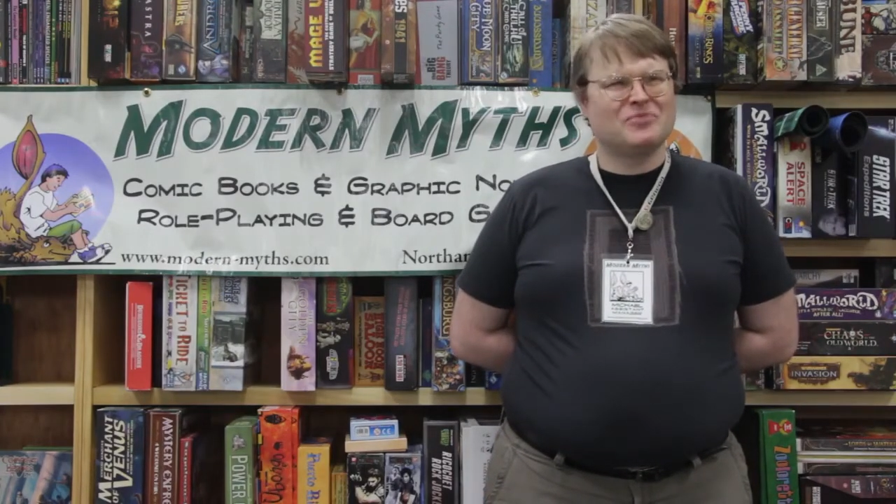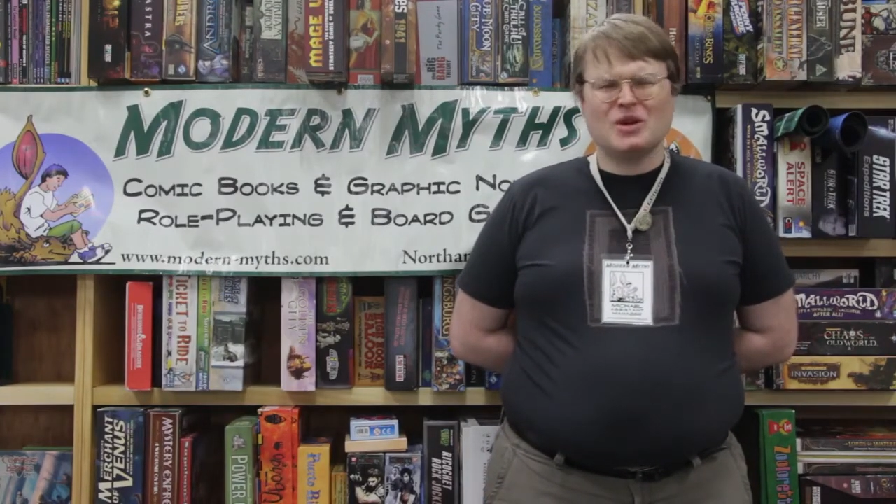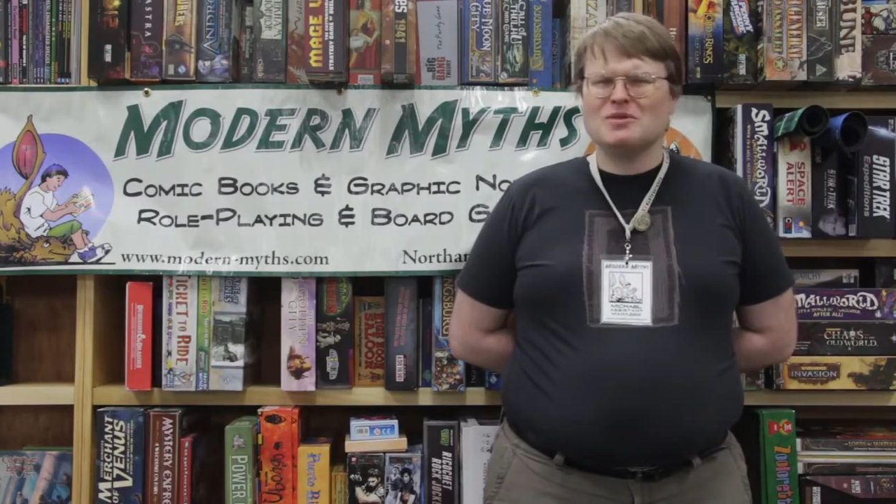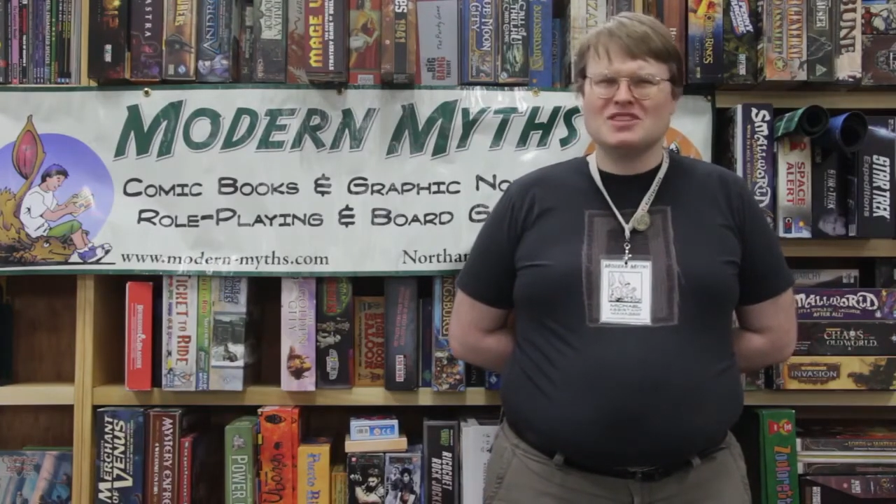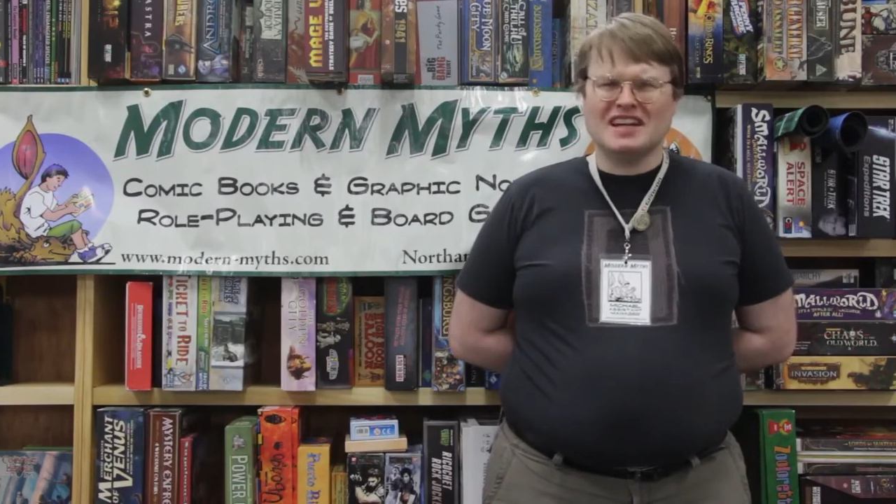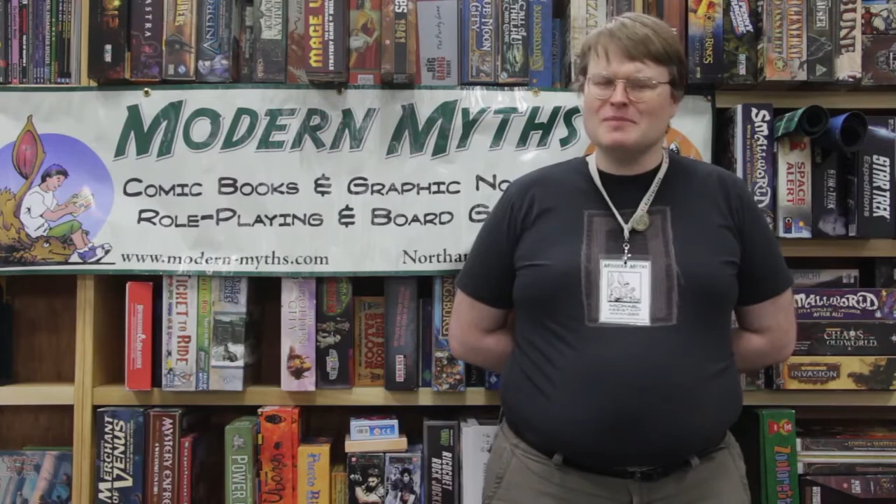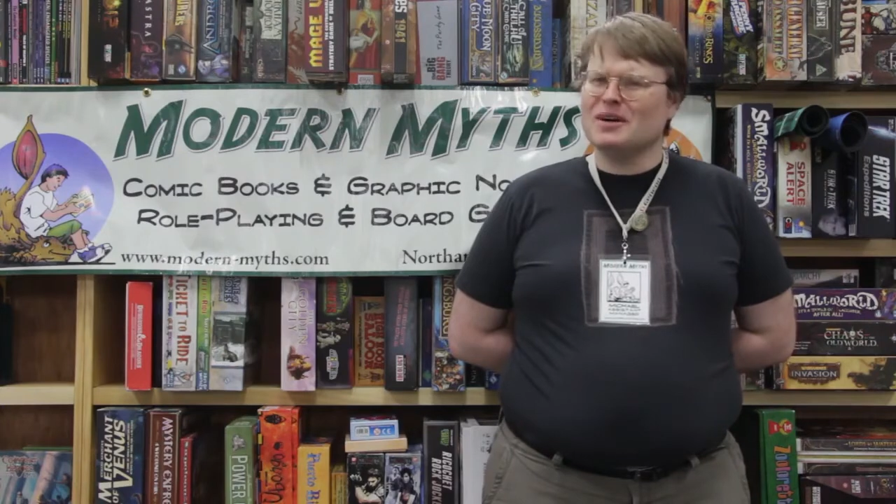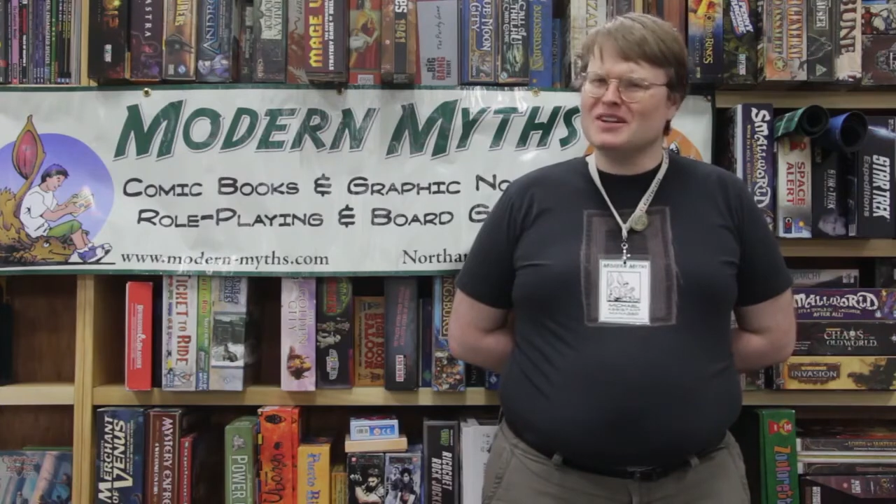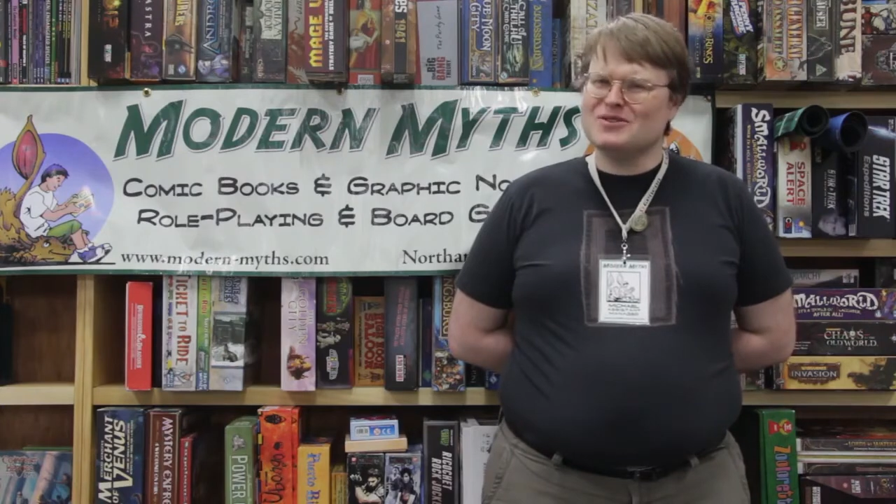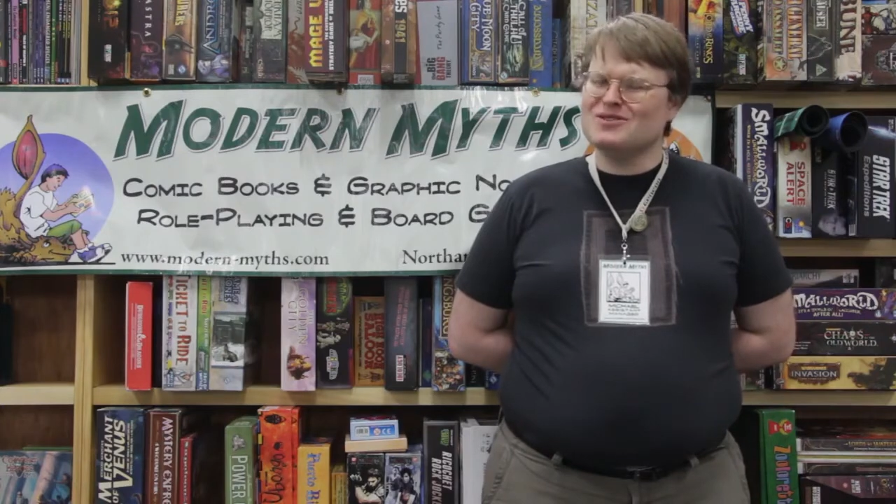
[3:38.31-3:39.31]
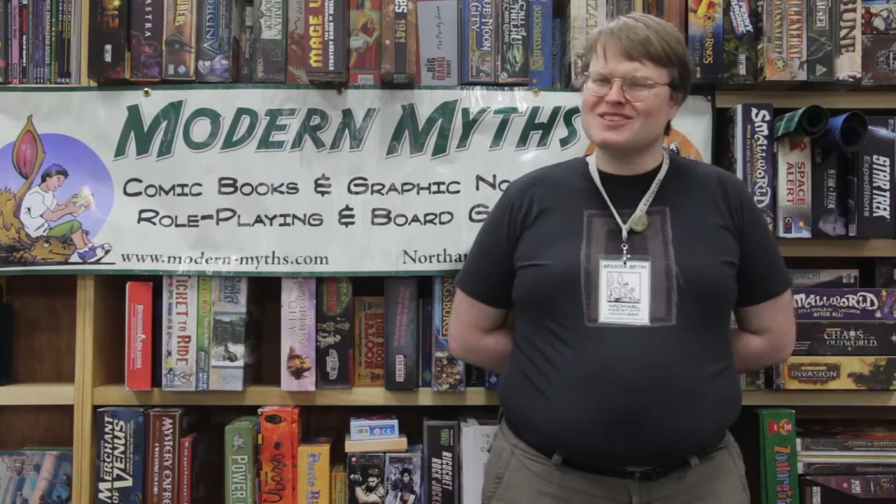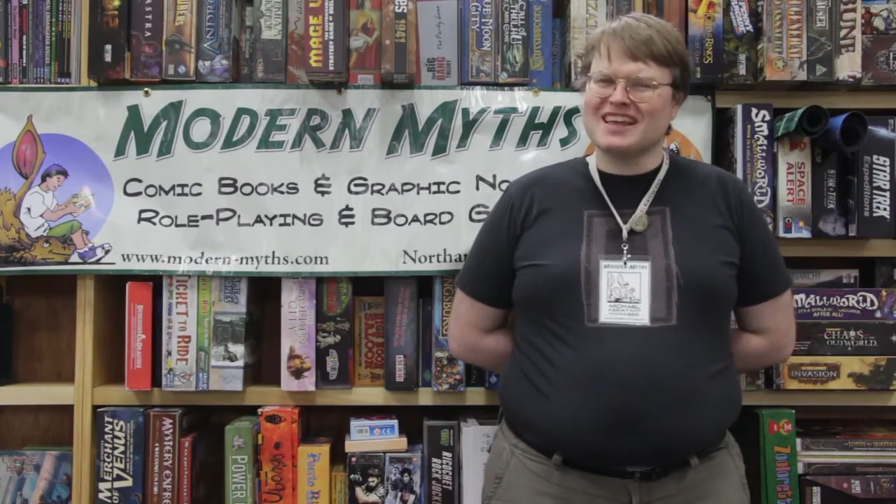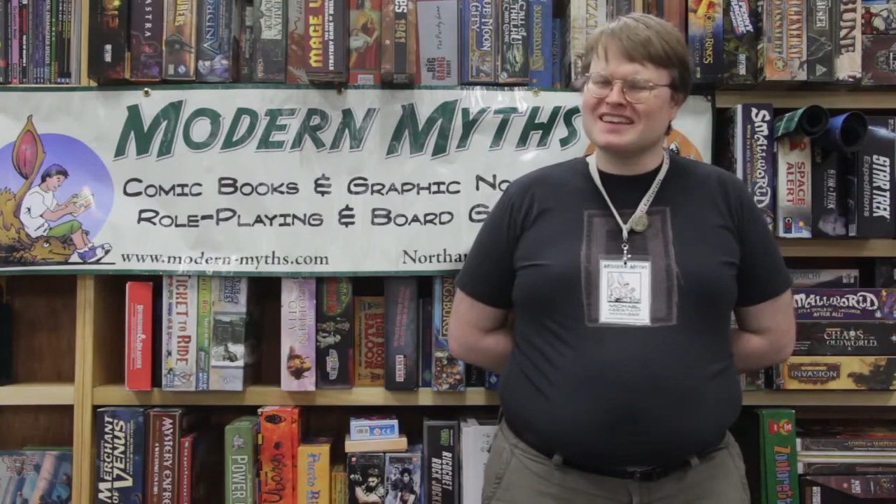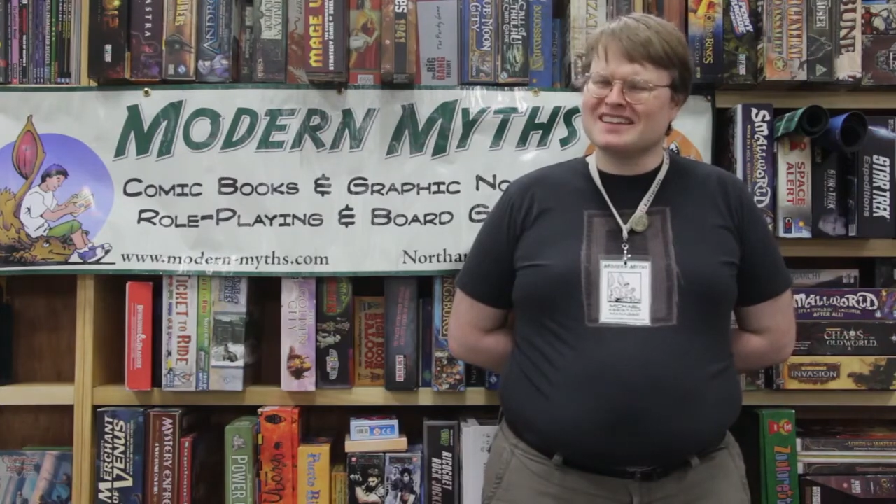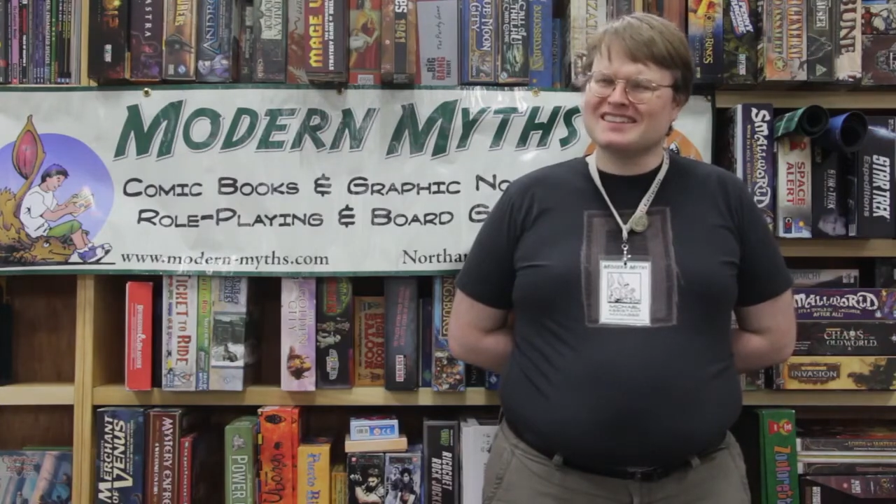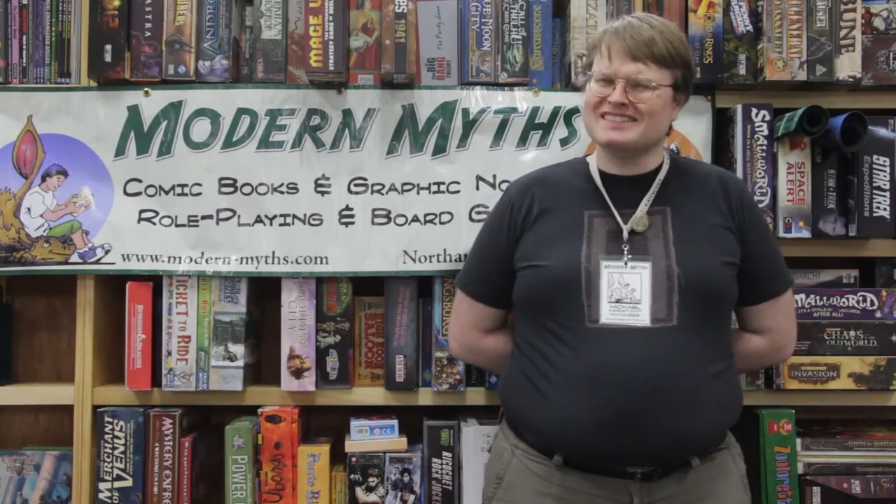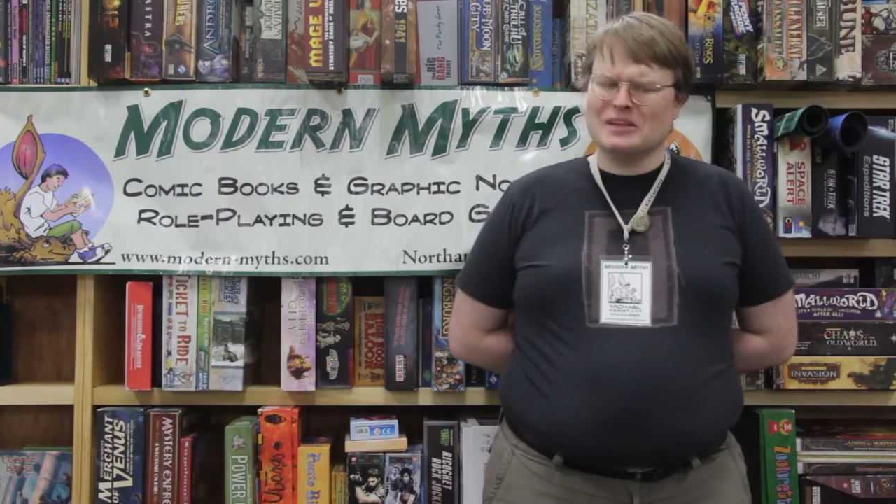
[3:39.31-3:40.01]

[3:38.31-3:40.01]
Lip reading: pretty much anybody who's like,